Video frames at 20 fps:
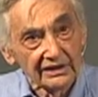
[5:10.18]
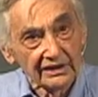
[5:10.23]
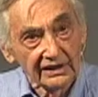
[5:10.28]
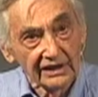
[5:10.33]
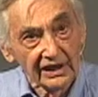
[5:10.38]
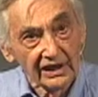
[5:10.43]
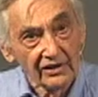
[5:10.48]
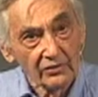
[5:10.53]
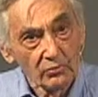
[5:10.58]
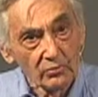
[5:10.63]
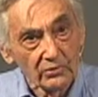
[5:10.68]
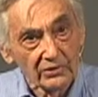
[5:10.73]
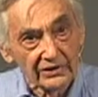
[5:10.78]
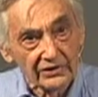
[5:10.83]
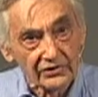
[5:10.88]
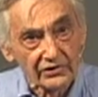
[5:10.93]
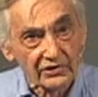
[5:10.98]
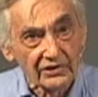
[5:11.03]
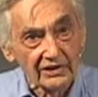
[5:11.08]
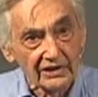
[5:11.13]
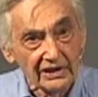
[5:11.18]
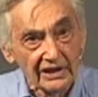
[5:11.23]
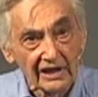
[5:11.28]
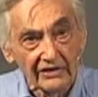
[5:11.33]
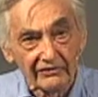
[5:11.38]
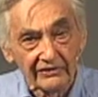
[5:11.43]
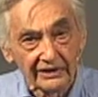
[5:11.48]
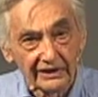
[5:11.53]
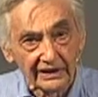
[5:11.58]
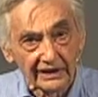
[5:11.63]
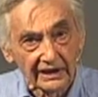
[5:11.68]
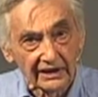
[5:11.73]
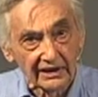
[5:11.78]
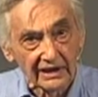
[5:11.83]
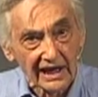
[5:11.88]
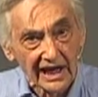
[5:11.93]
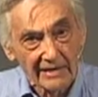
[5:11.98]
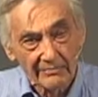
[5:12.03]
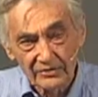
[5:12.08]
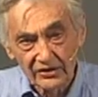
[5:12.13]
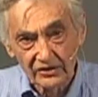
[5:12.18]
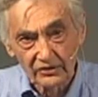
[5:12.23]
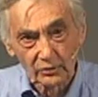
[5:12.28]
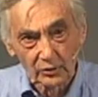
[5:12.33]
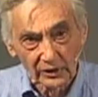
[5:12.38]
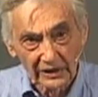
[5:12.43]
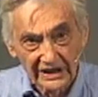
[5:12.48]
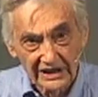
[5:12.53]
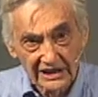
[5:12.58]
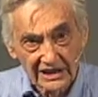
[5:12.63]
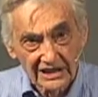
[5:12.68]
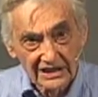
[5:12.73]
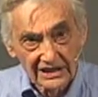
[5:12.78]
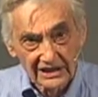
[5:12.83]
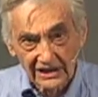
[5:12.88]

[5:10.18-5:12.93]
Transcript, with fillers: he was giving an absolutely